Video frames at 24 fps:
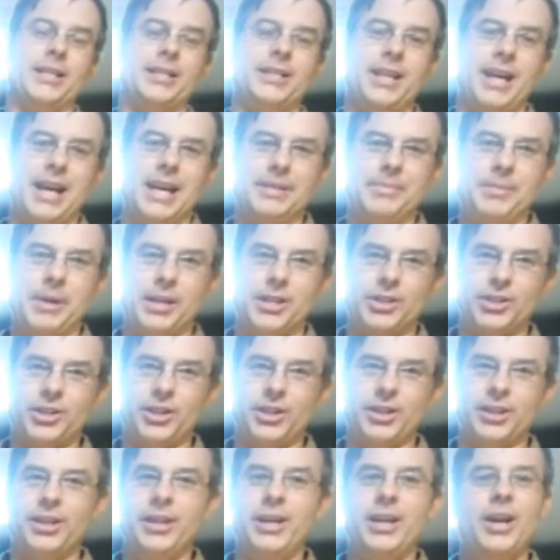a stand
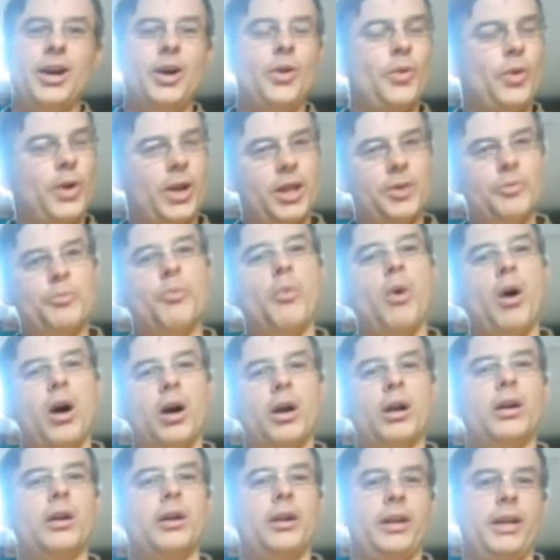mixer, one of the
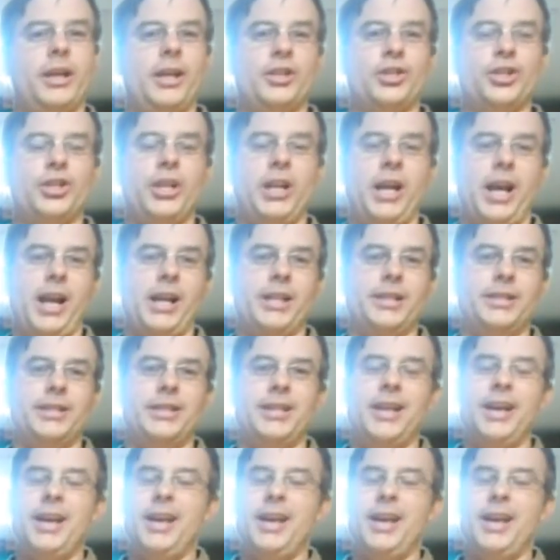modern KitchenAids.